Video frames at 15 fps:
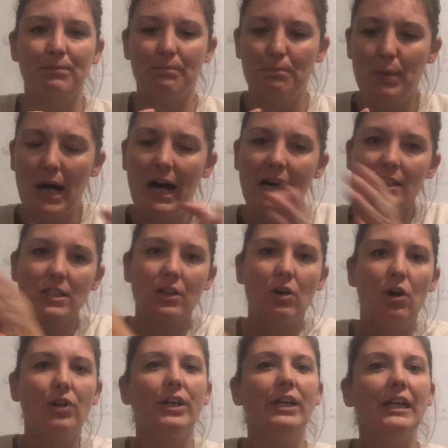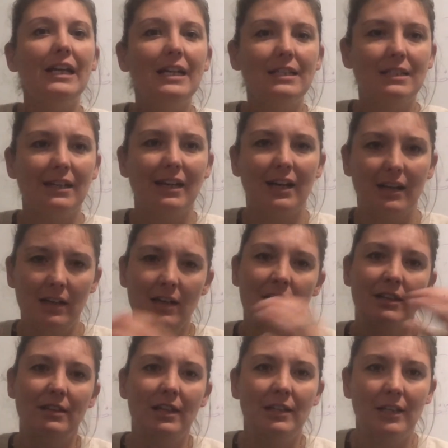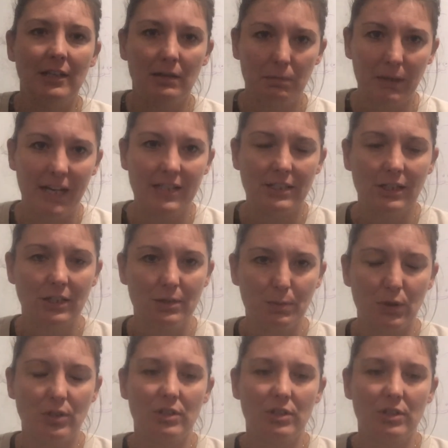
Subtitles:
pass it on easier than in a plastic spoon.